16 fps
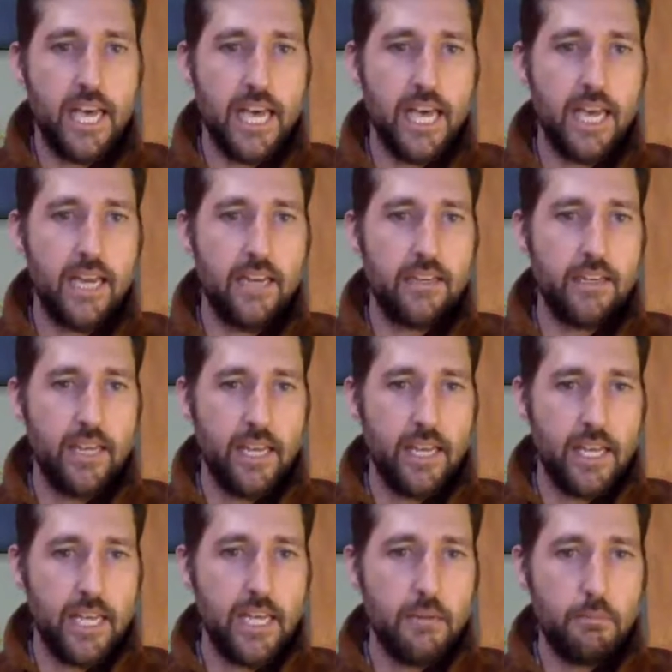and
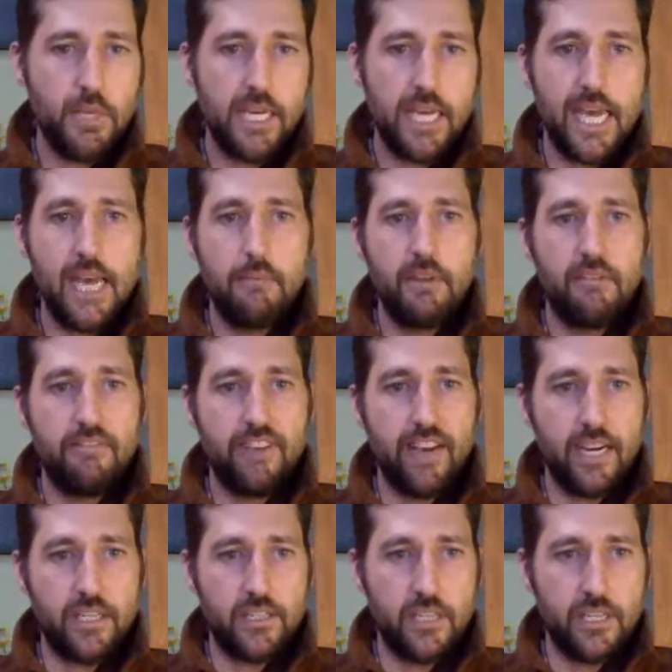it became
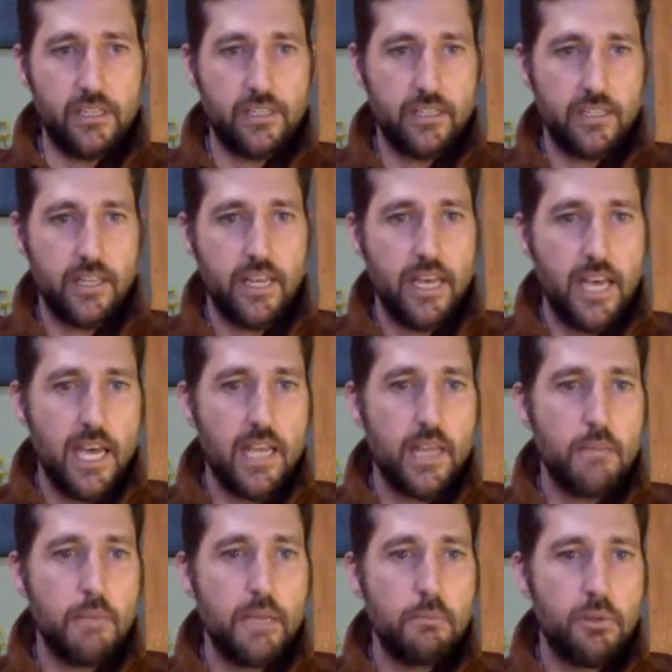infectious, and
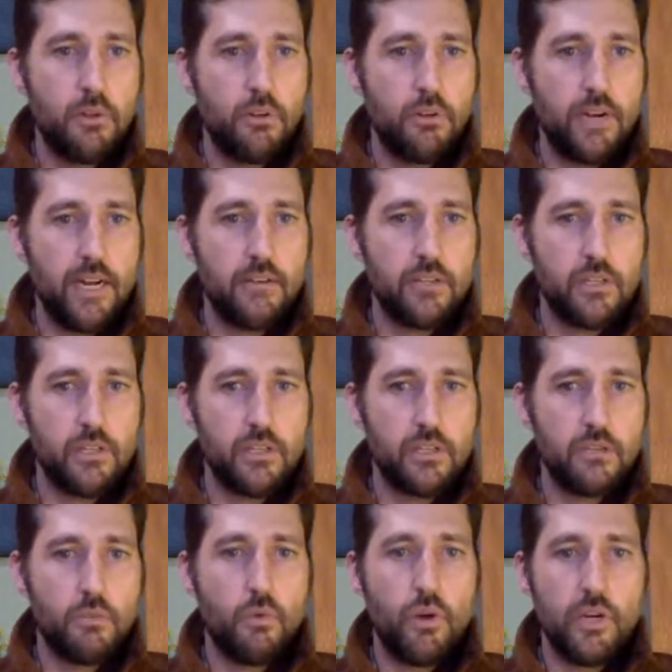the people around
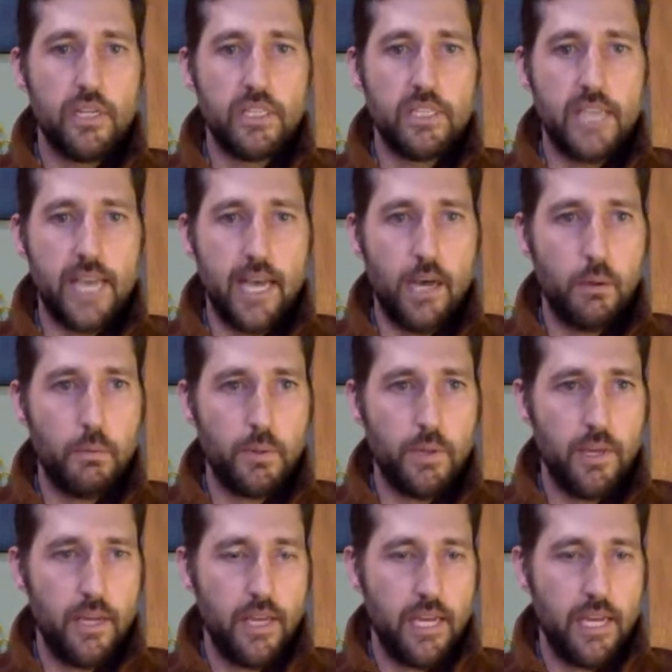her wanted to help,